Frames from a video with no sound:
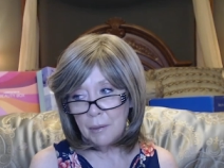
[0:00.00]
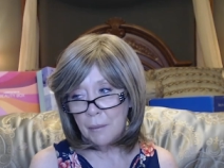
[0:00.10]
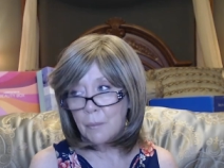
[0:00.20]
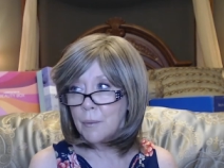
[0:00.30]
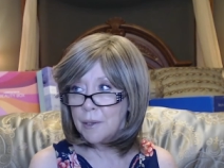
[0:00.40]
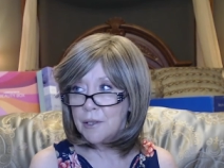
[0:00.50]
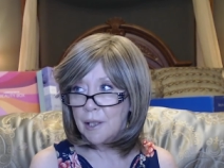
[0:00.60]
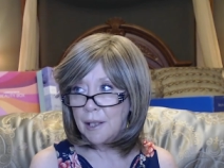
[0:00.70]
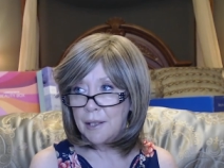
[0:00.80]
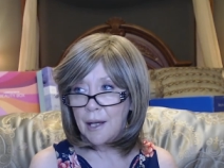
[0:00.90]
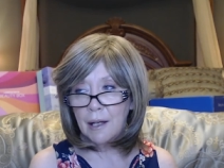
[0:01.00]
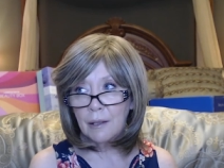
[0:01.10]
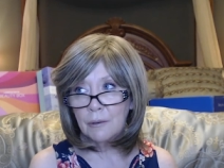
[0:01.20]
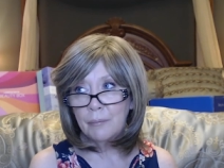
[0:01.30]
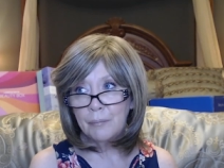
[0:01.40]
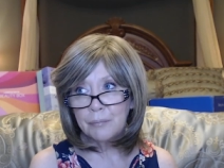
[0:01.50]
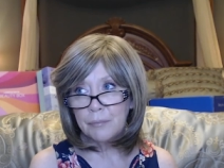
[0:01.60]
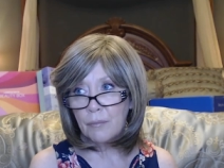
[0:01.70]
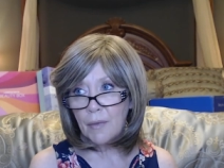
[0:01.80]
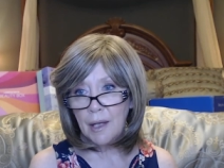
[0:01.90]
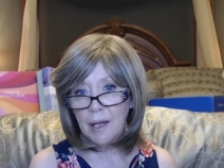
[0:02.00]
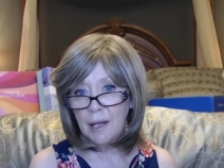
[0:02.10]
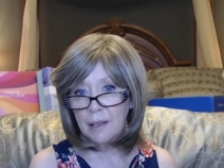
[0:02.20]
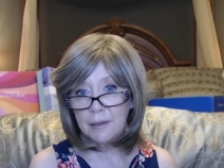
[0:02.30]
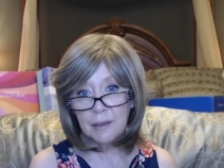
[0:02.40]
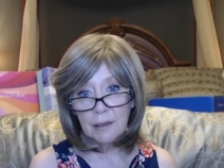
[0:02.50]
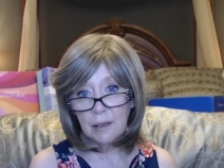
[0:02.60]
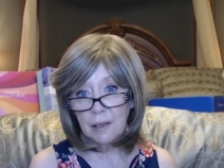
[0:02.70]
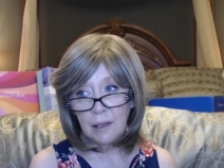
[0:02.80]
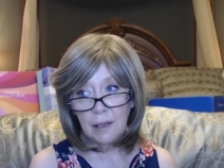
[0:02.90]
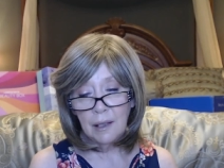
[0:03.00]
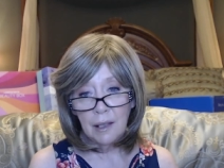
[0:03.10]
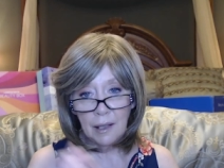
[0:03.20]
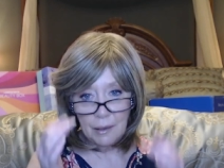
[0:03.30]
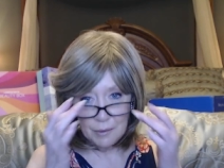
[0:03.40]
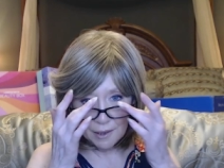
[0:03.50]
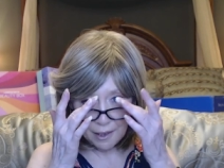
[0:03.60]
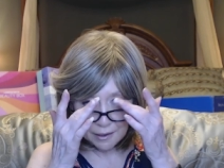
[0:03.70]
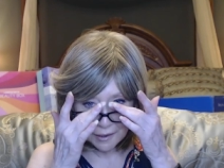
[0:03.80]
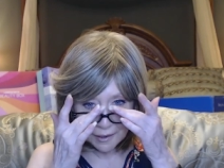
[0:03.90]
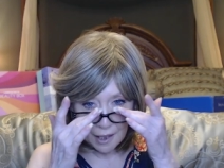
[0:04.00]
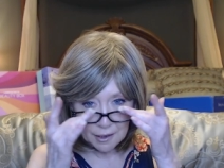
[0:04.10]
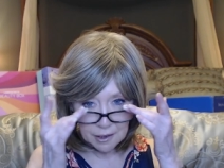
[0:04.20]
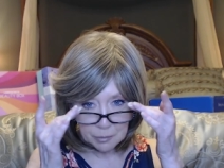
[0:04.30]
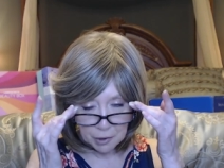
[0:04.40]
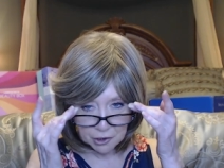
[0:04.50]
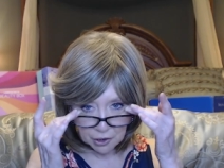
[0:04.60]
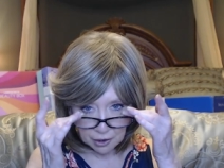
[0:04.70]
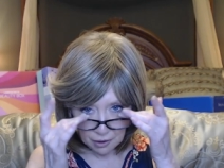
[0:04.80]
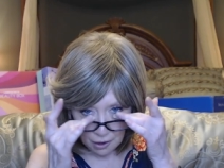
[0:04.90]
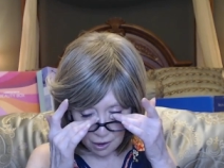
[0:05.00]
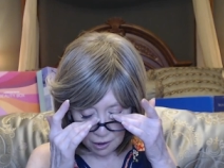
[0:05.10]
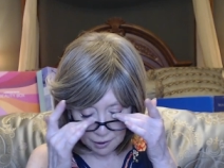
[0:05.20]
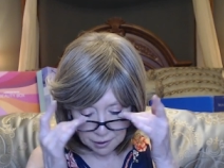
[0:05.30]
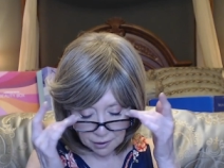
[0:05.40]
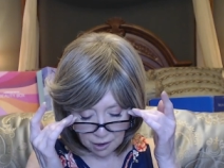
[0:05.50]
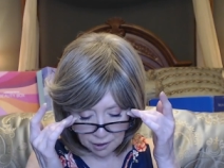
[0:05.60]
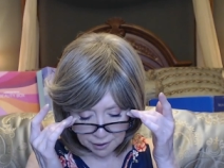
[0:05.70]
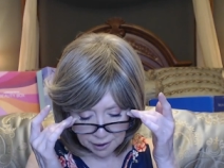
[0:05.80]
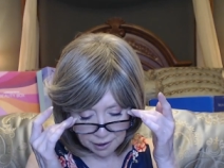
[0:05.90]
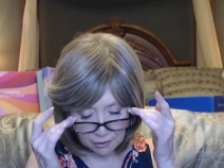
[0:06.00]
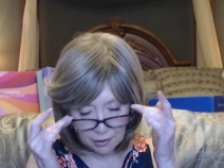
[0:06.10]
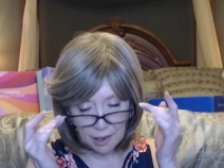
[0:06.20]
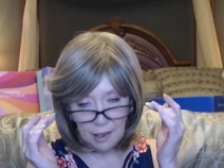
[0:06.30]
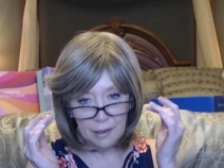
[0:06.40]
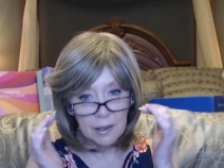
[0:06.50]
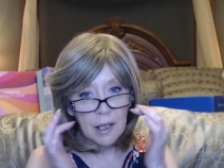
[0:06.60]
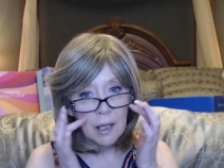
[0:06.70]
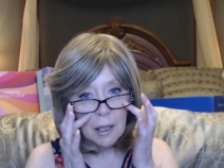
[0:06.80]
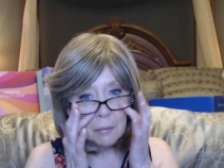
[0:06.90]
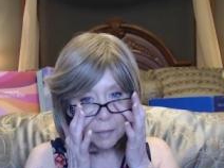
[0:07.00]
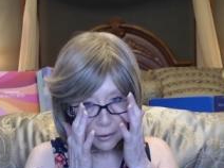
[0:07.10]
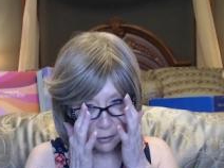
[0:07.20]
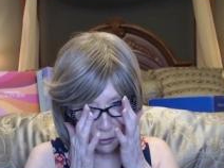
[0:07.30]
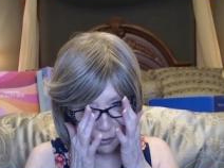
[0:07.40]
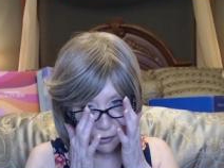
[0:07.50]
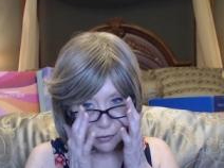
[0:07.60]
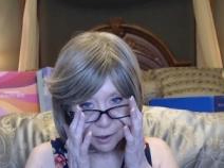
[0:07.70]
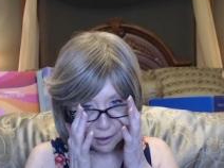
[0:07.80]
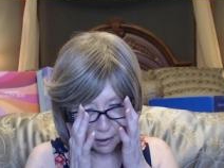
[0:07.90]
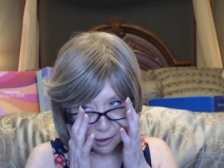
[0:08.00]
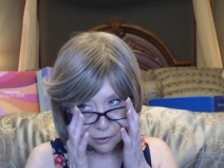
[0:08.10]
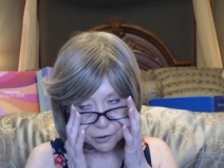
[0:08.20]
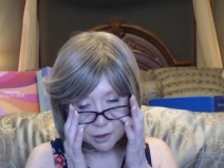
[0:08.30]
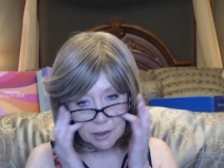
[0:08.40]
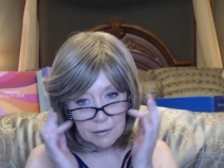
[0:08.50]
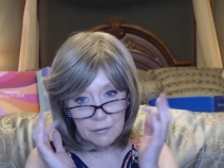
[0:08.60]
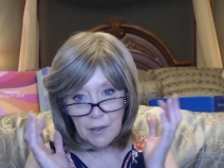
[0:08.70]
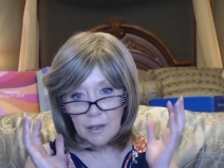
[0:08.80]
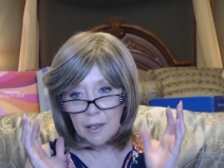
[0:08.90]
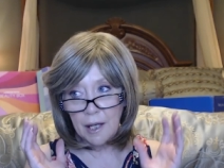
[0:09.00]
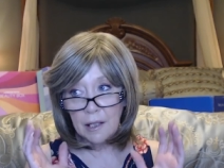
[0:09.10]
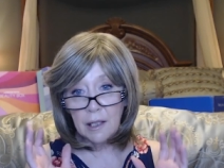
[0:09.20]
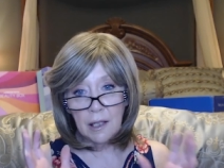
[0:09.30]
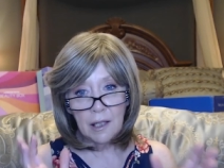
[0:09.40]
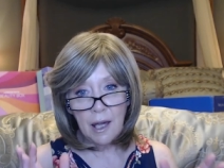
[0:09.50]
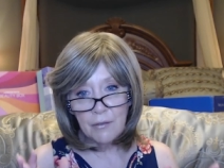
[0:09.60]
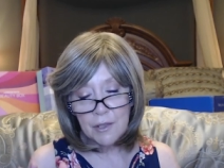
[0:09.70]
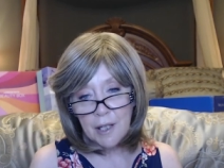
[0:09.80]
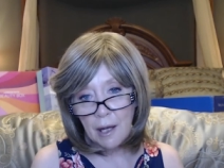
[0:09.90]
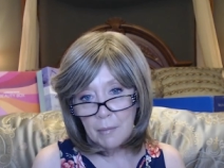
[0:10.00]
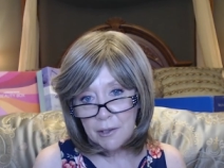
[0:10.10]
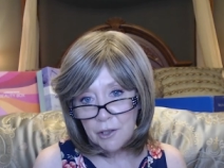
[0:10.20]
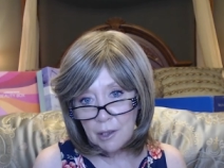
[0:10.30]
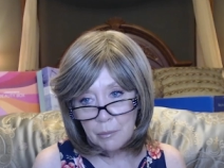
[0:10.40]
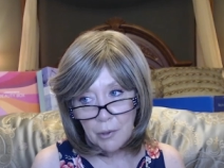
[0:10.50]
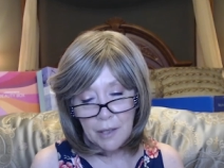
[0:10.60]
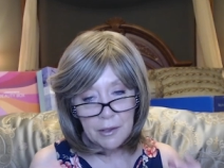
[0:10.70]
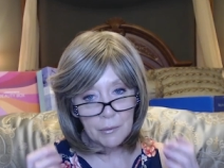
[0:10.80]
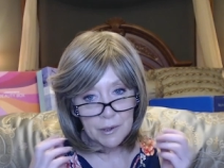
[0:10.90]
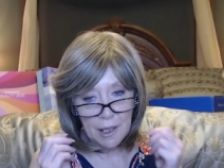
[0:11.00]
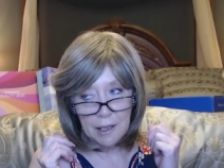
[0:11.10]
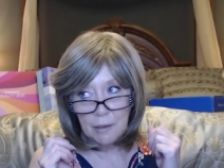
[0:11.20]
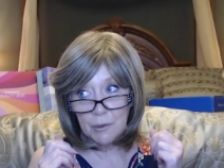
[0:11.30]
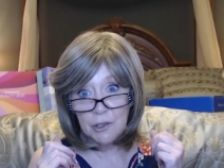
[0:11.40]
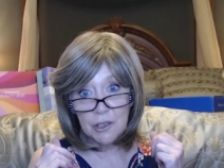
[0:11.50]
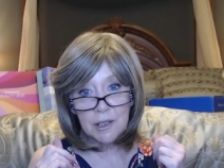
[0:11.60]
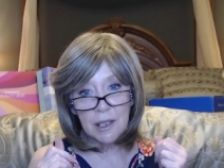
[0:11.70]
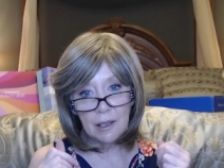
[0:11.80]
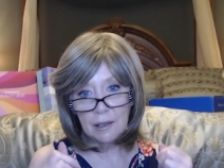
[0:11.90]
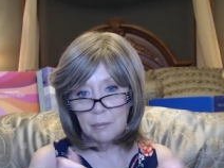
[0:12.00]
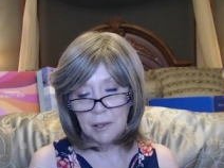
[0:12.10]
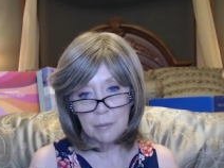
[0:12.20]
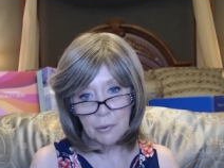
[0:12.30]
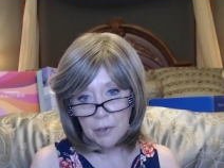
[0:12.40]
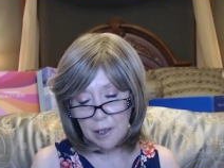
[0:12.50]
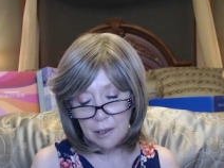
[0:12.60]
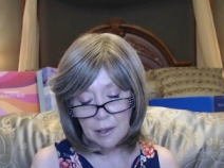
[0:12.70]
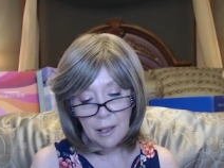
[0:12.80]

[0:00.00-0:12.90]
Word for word: I went to lay down and it was like sinus pressure all in, all in here and my nose right in here just felt like every time I took a breath it was like it was just killing me to breathe.